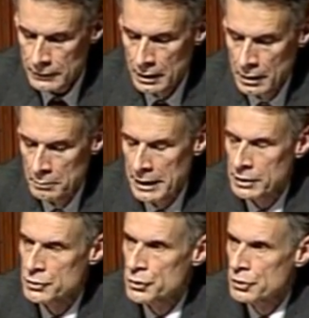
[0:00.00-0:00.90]
My
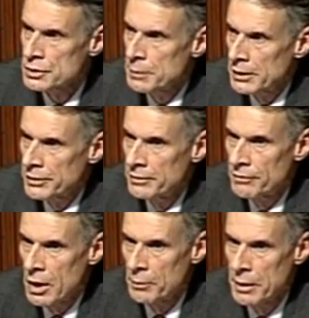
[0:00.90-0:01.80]
concerns about the
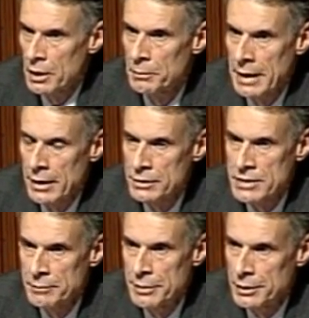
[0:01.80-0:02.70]
environmental matters
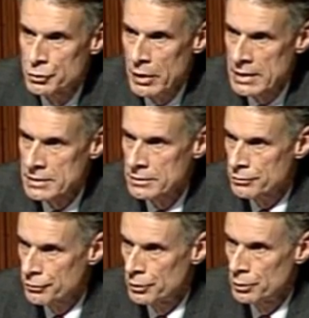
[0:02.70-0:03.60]
have been addressed
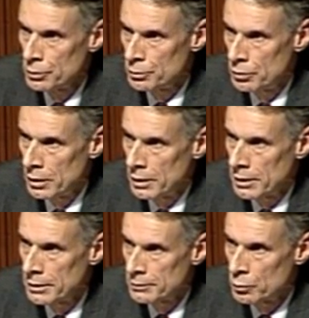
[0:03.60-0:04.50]
through
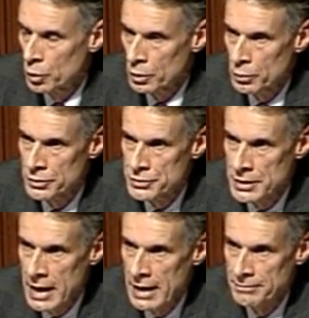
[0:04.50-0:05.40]
work with
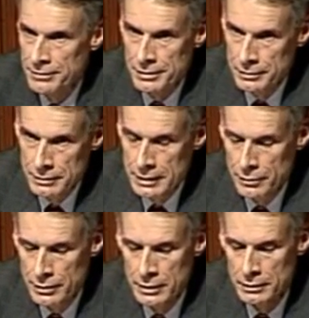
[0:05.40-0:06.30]
staff and
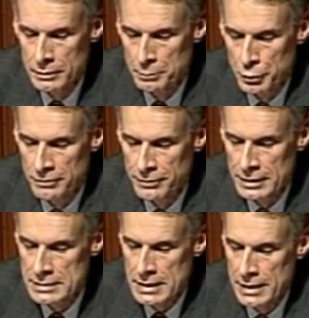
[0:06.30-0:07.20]
hearing
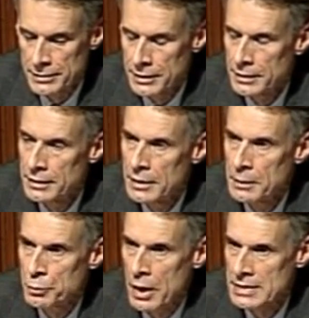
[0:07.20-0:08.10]
briefings on the
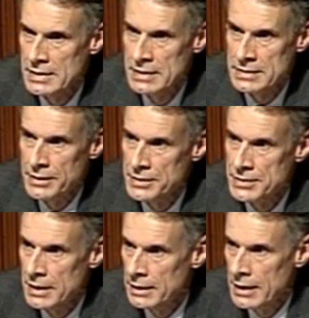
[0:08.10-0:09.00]
process the
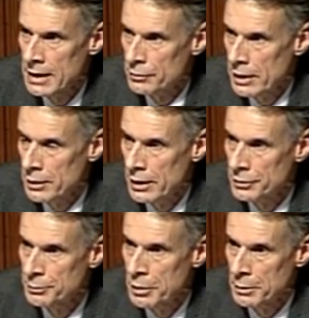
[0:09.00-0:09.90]
State of Colorado Health
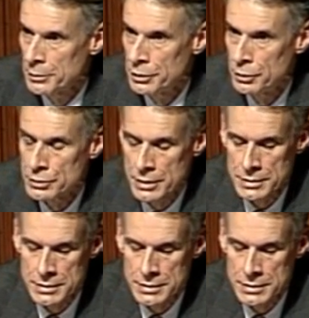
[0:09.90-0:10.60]
Department uses.